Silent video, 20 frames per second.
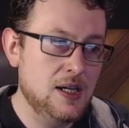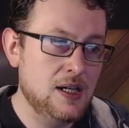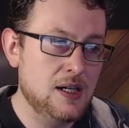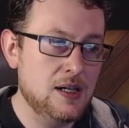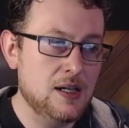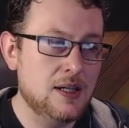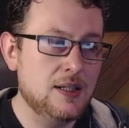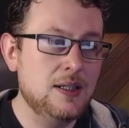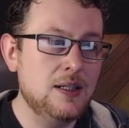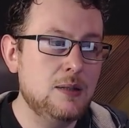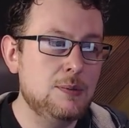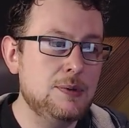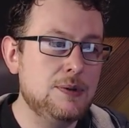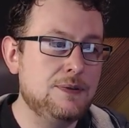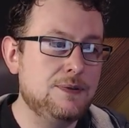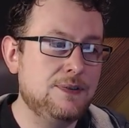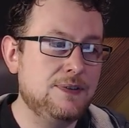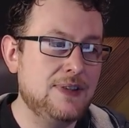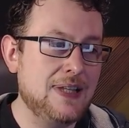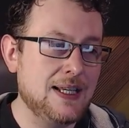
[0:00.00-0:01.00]
A little bit of
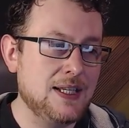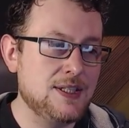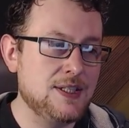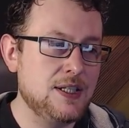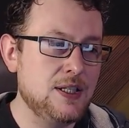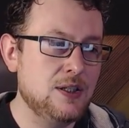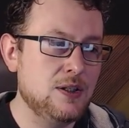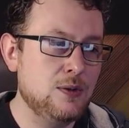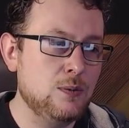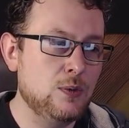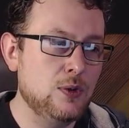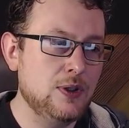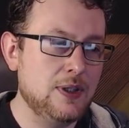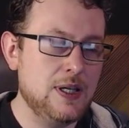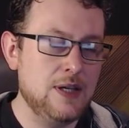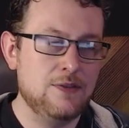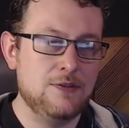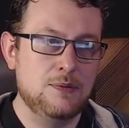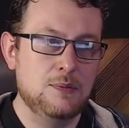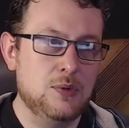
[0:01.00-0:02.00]
flexion will
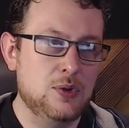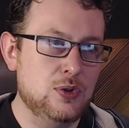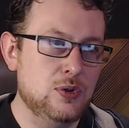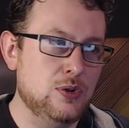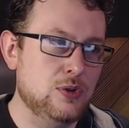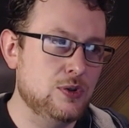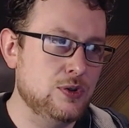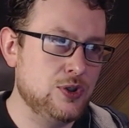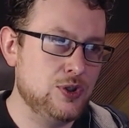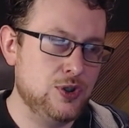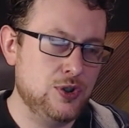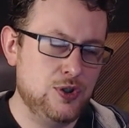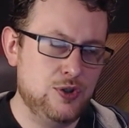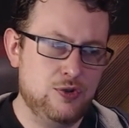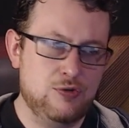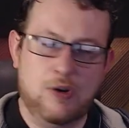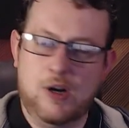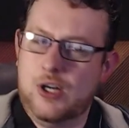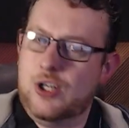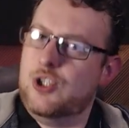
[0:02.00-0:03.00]
give more
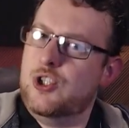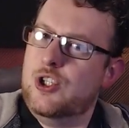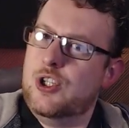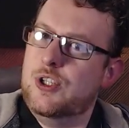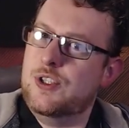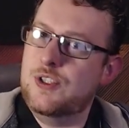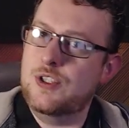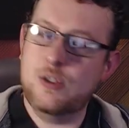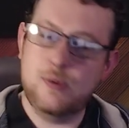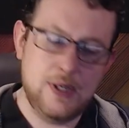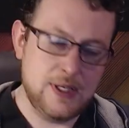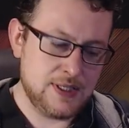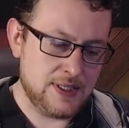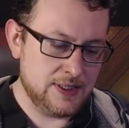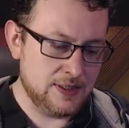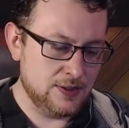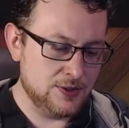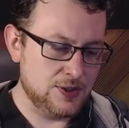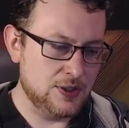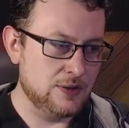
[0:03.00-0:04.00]
structure to it.
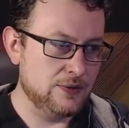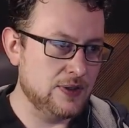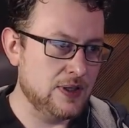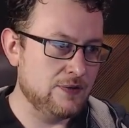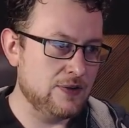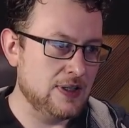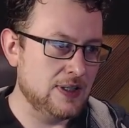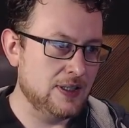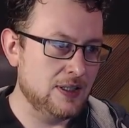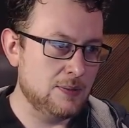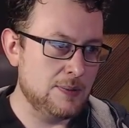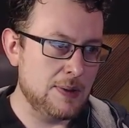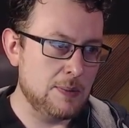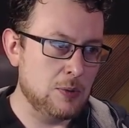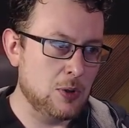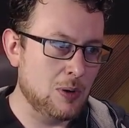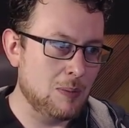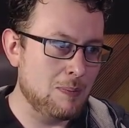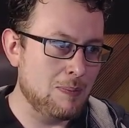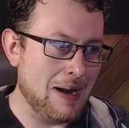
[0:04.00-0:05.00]
It'll sort of give it a little bit
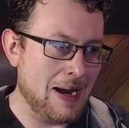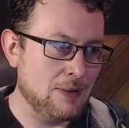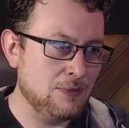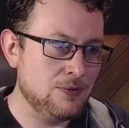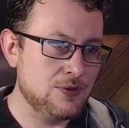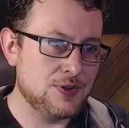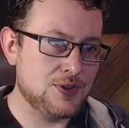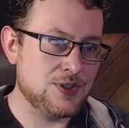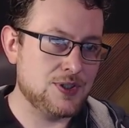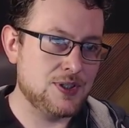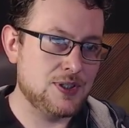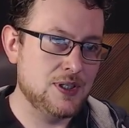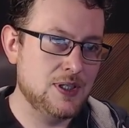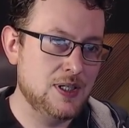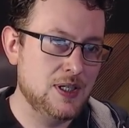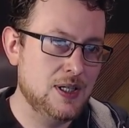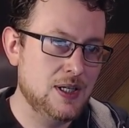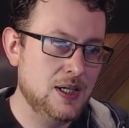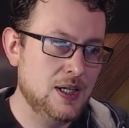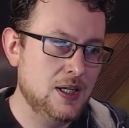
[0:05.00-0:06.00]
more bounce.
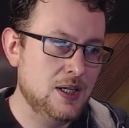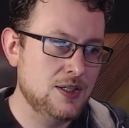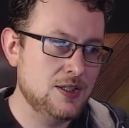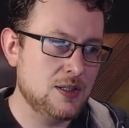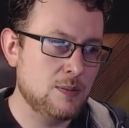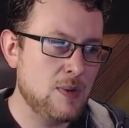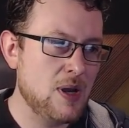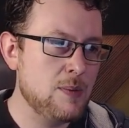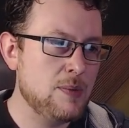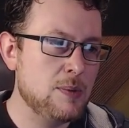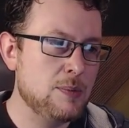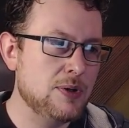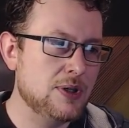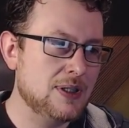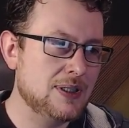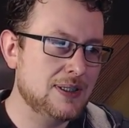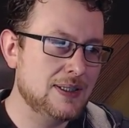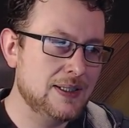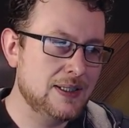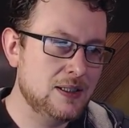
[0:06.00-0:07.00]
So maybe put
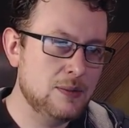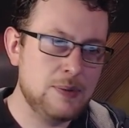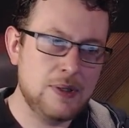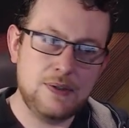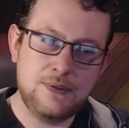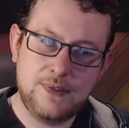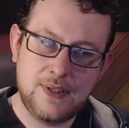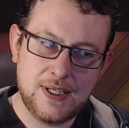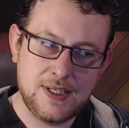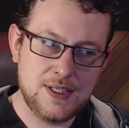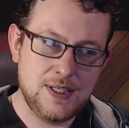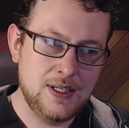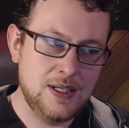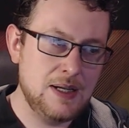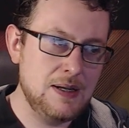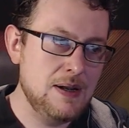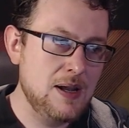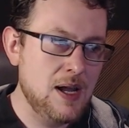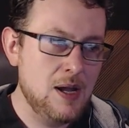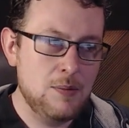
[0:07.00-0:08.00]
a little bit of flexion
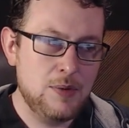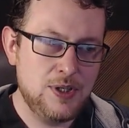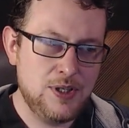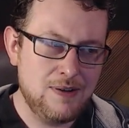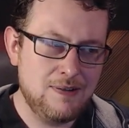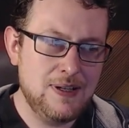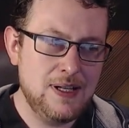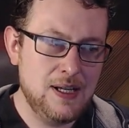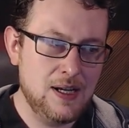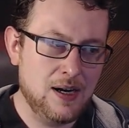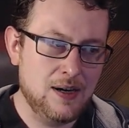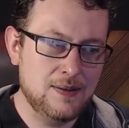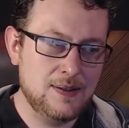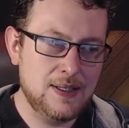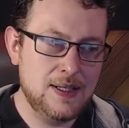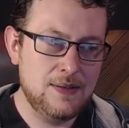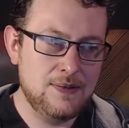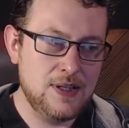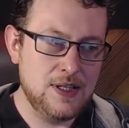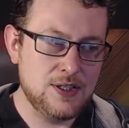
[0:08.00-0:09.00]
in. But generally, I'd
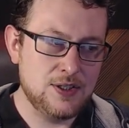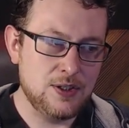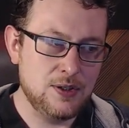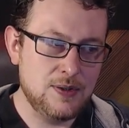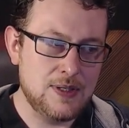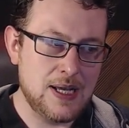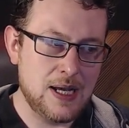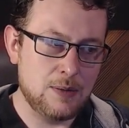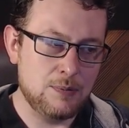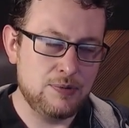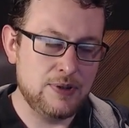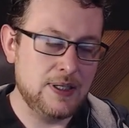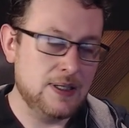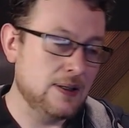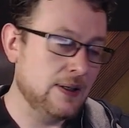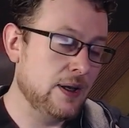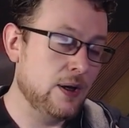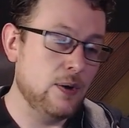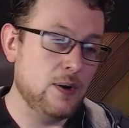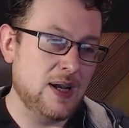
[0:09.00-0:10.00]
leave these two down pretty
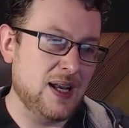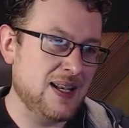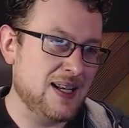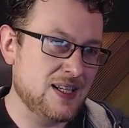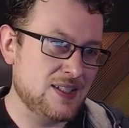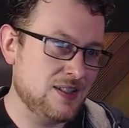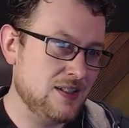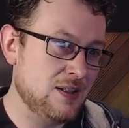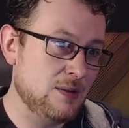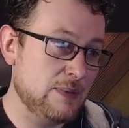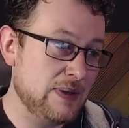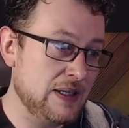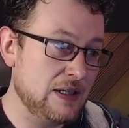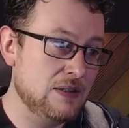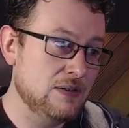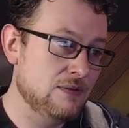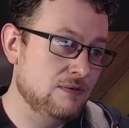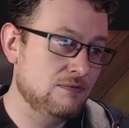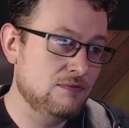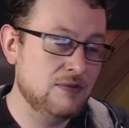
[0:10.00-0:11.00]
low, and that's going to
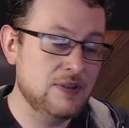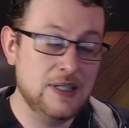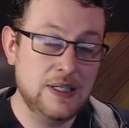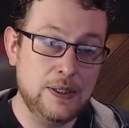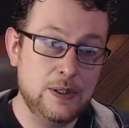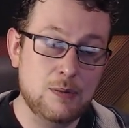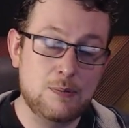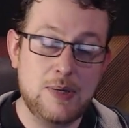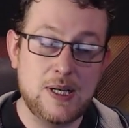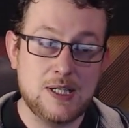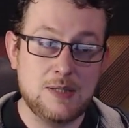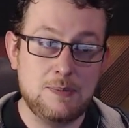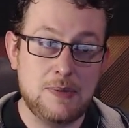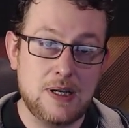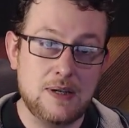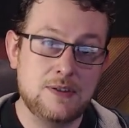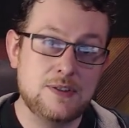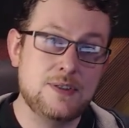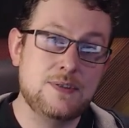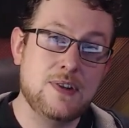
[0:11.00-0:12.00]
be really your best
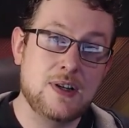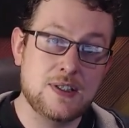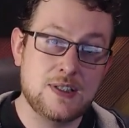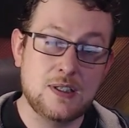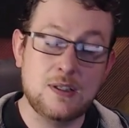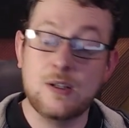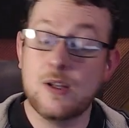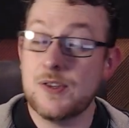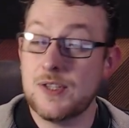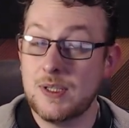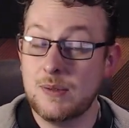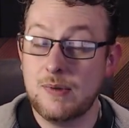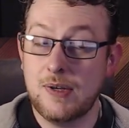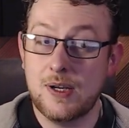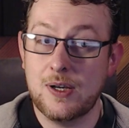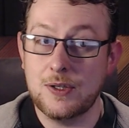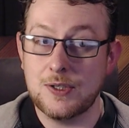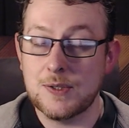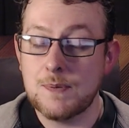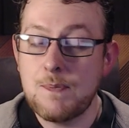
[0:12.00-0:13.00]
bet as far as the cloth sim
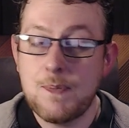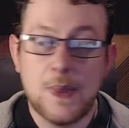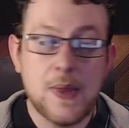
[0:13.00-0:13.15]
goes.